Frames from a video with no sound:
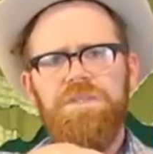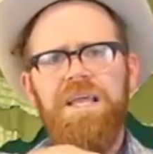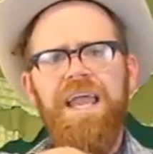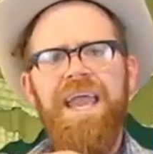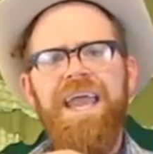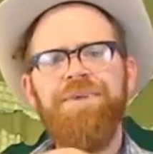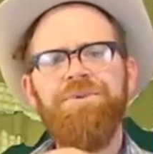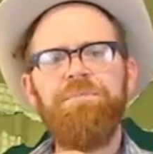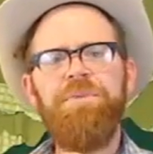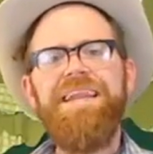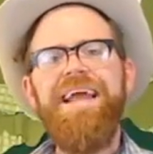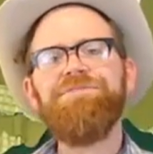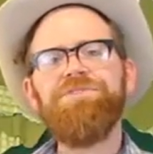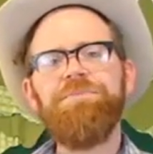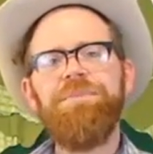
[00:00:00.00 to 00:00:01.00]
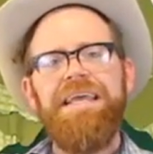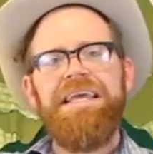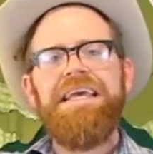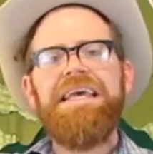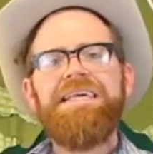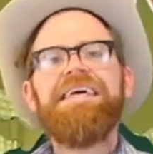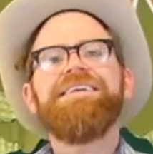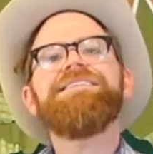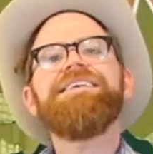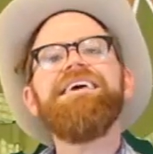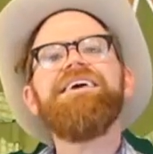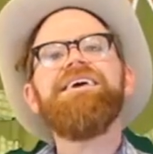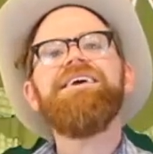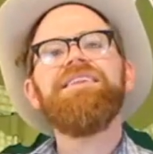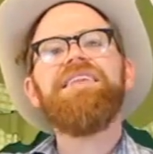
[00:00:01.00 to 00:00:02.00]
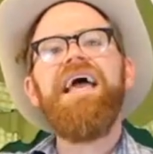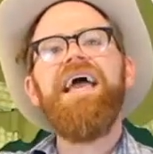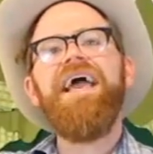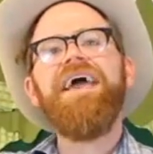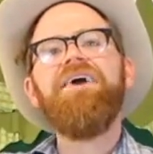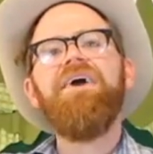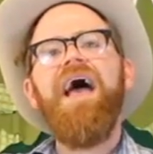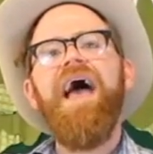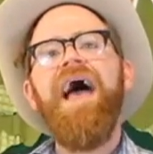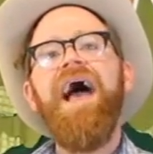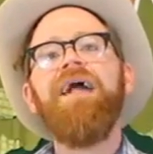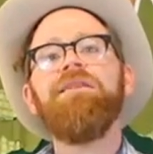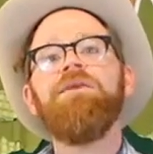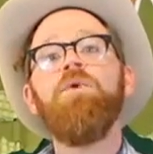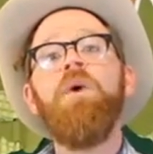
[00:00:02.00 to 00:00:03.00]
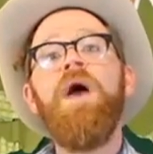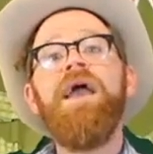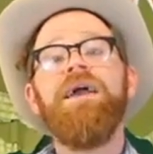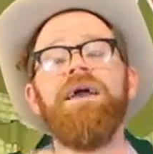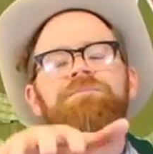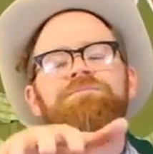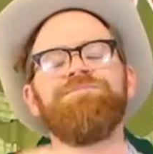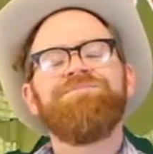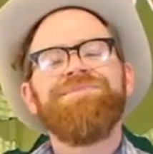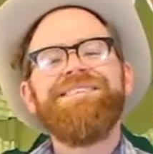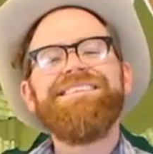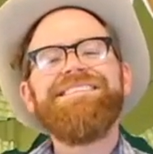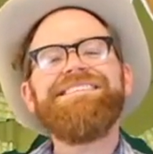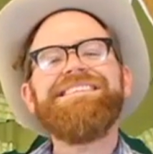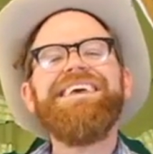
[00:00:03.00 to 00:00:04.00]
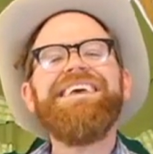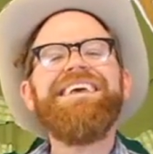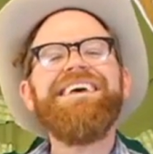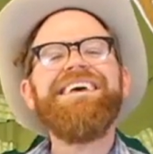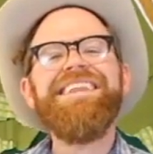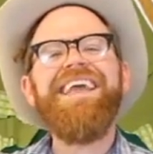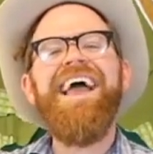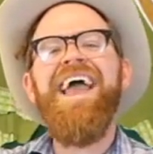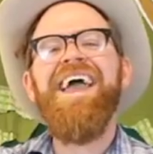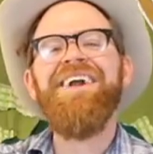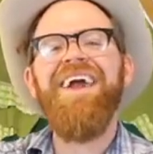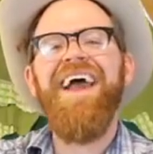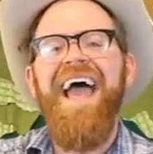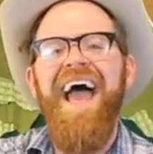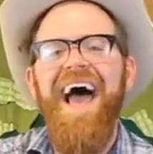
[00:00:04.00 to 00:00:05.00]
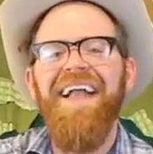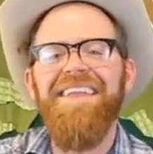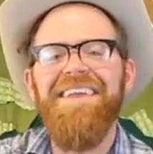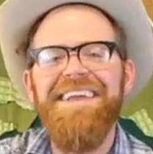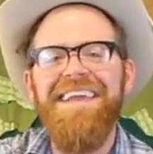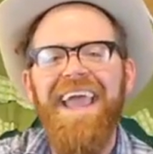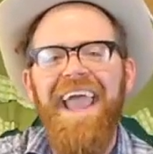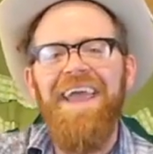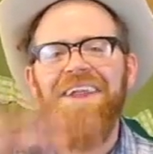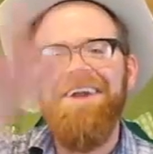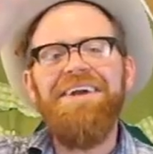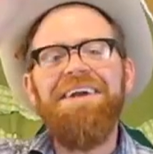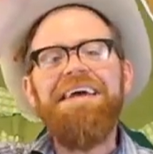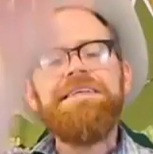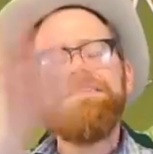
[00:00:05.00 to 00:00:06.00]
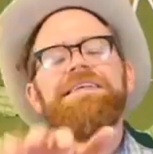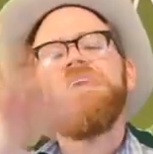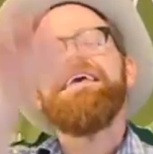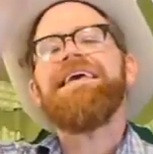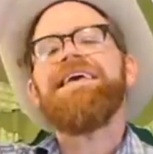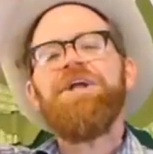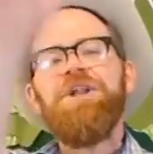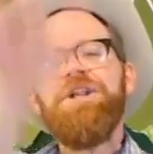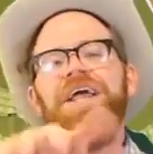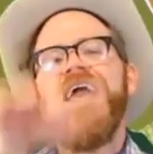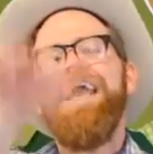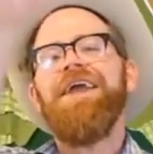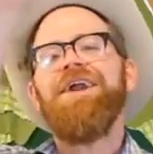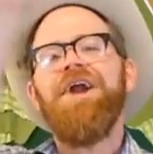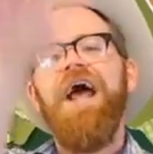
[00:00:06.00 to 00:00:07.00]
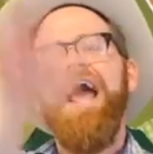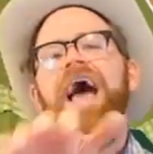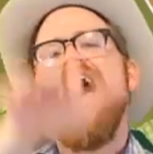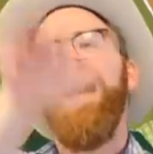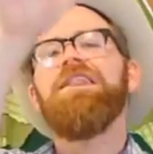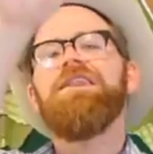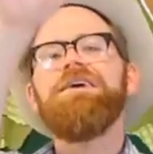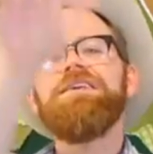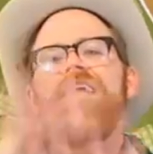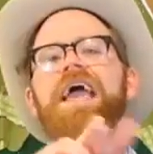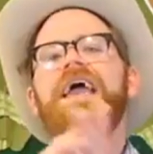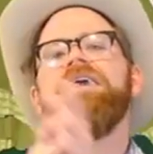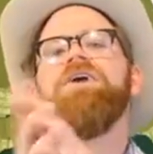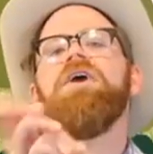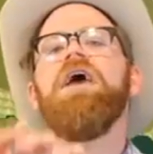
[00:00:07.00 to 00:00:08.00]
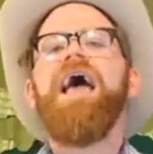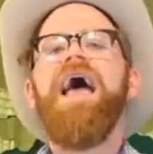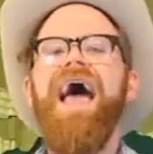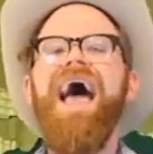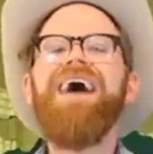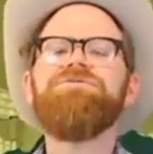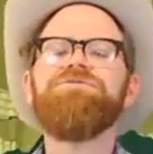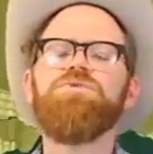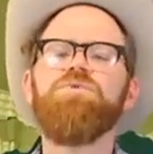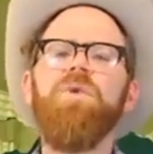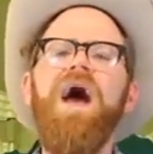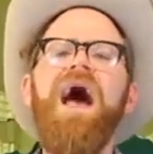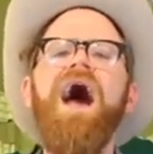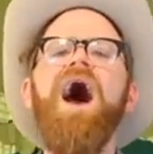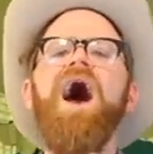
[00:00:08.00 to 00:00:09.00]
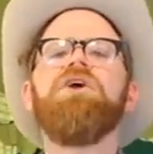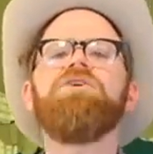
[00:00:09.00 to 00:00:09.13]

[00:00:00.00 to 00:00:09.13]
and repeat after me. See you later, alligator. See you later, alligator. See you later, alligator. After a while,